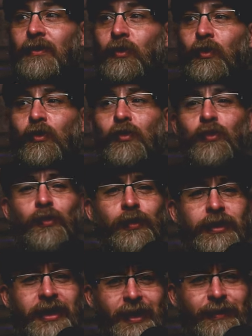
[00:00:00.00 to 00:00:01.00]

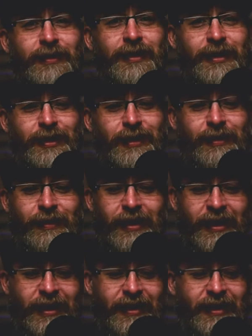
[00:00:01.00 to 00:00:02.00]
Ooh, that was a good
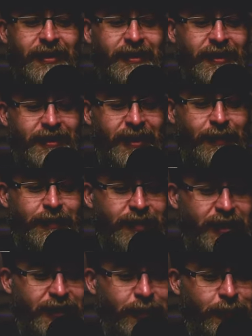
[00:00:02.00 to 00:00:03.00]
crack. I like that. That was
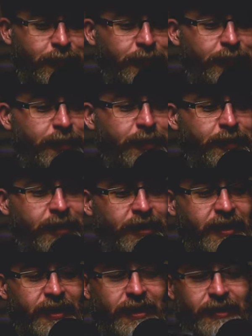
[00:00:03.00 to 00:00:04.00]
actually a really good crack.
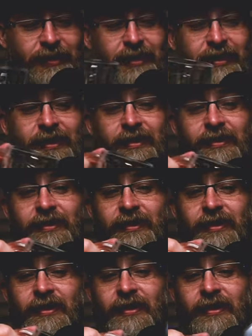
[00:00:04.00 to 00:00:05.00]
Hell yeah.
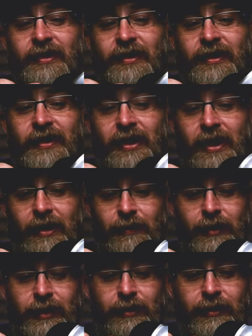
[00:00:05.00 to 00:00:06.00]
I
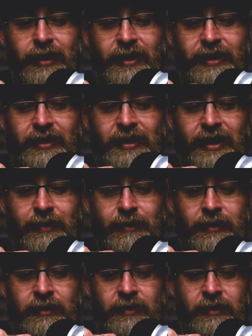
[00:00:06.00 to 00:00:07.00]
really do like this
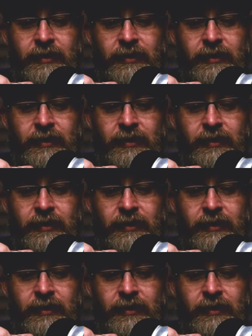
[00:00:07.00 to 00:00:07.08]
label.